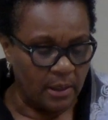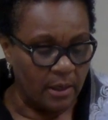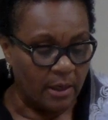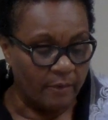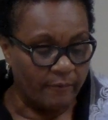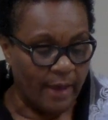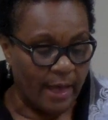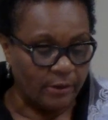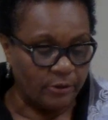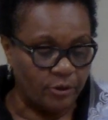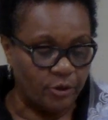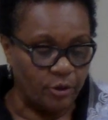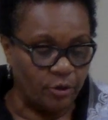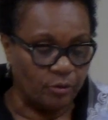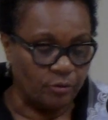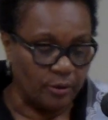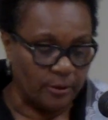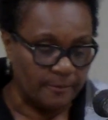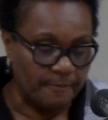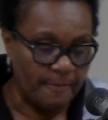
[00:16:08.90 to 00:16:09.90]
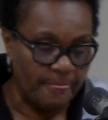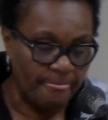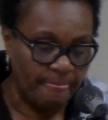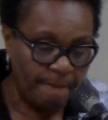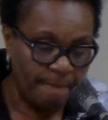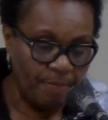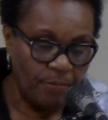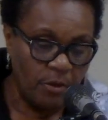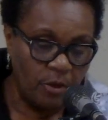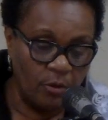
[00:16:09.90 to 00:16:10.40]
love our children,
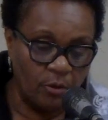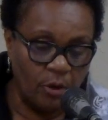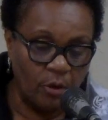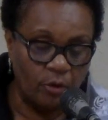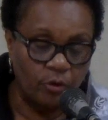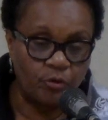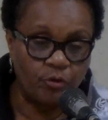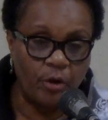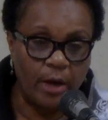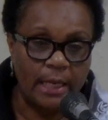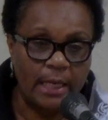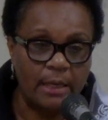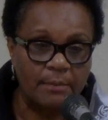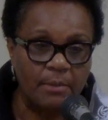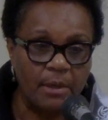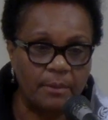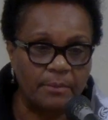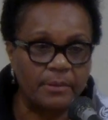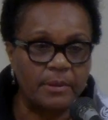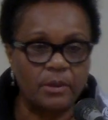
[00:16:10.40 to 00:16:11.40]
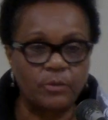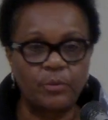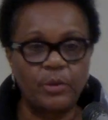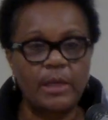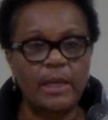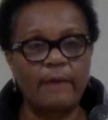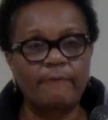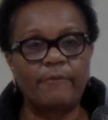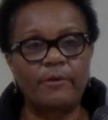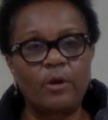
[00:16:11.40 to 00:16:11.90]
you know, and train them up because we
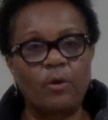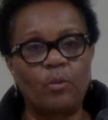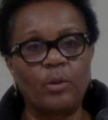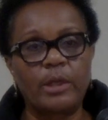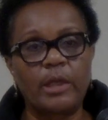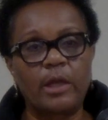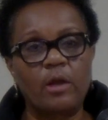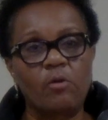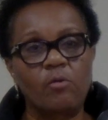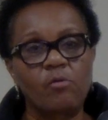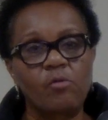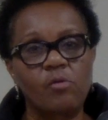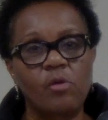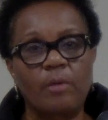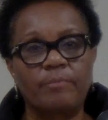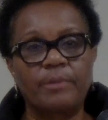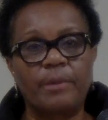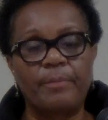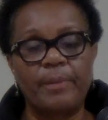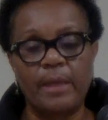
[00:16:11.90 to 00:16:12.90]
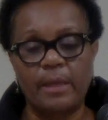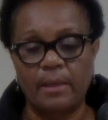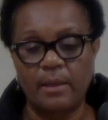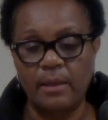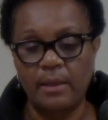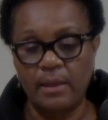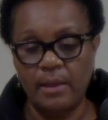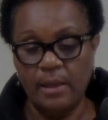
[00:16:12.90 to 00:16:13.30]
never know what they're going to grow up to be.